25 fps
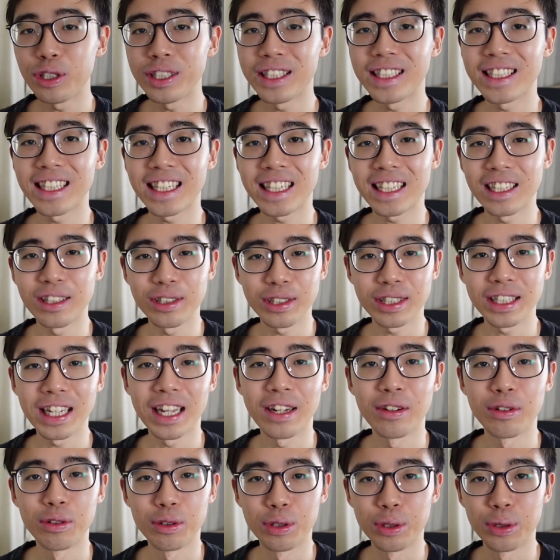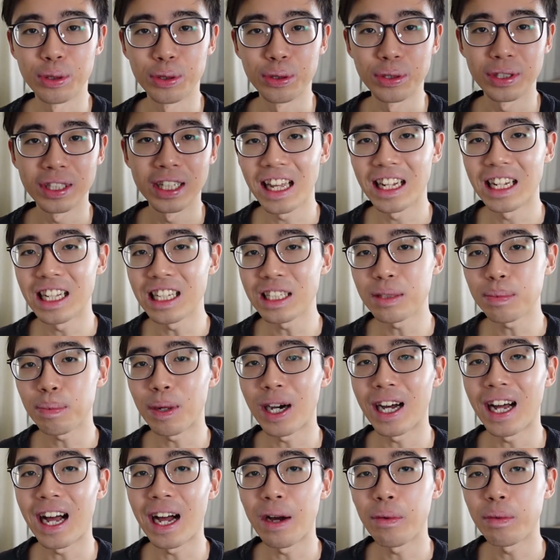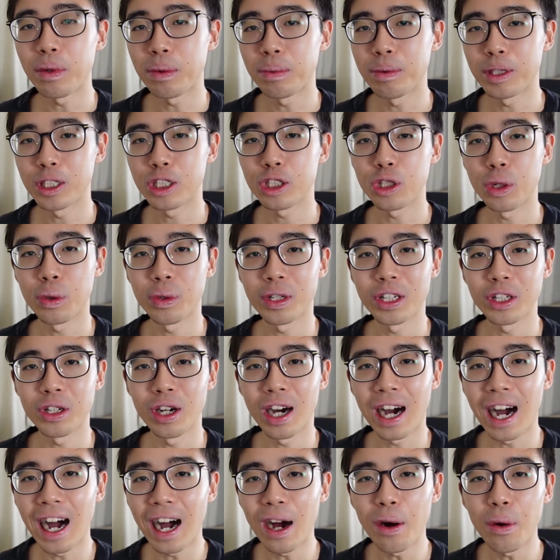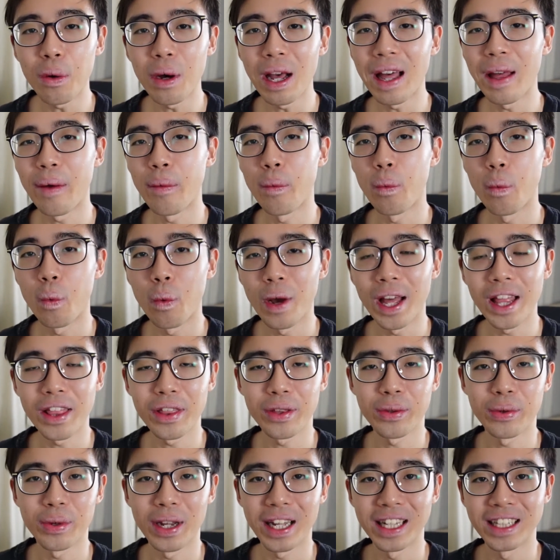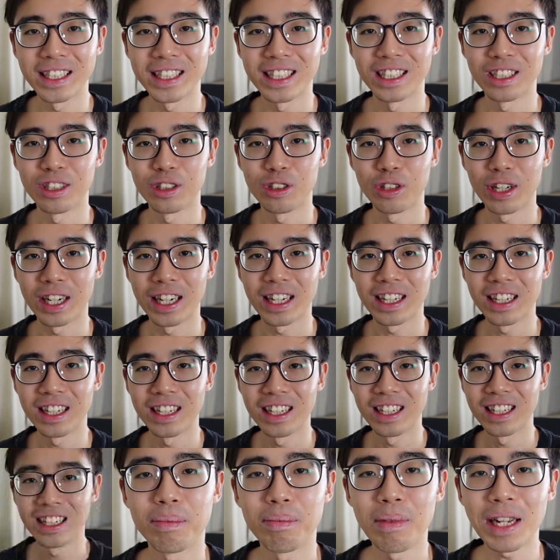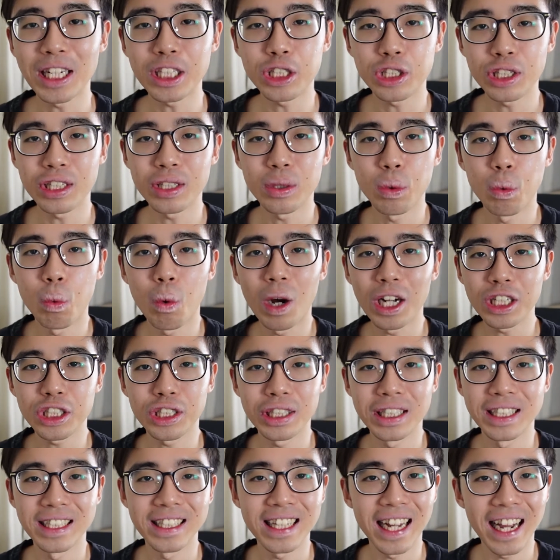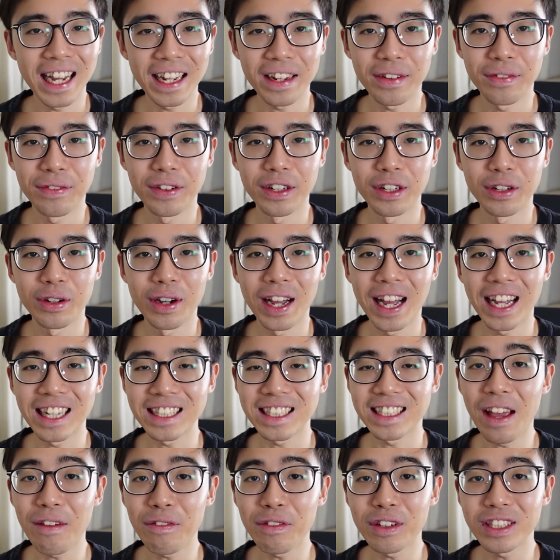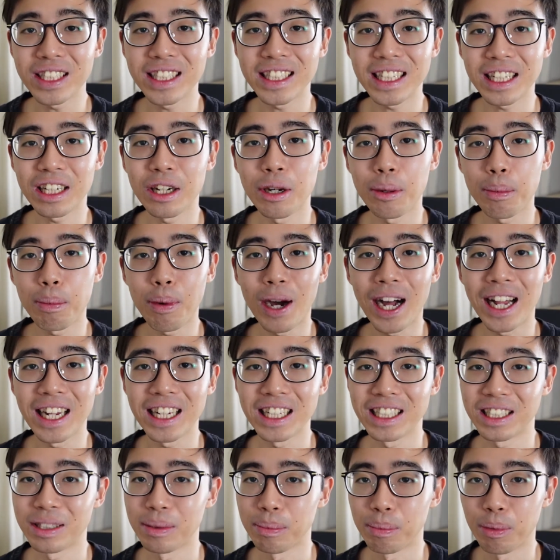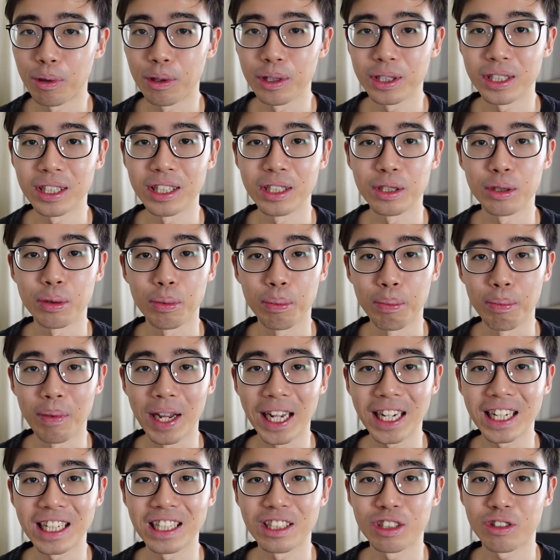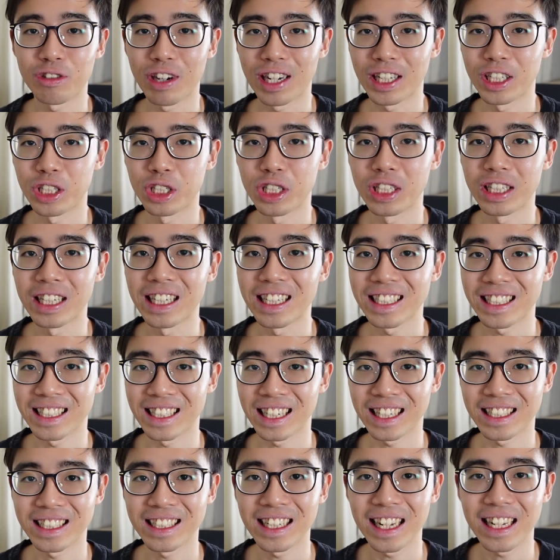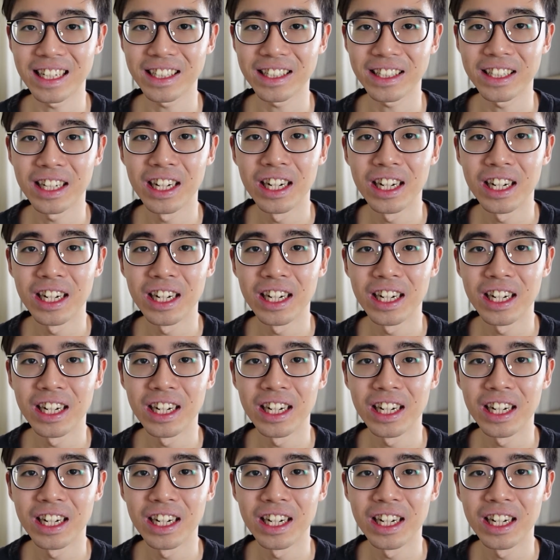signals and rules. In this part, I will be showing you how and when to enter a trade. Make sure to watch the entire video, as every single part is important to make this strategy a success.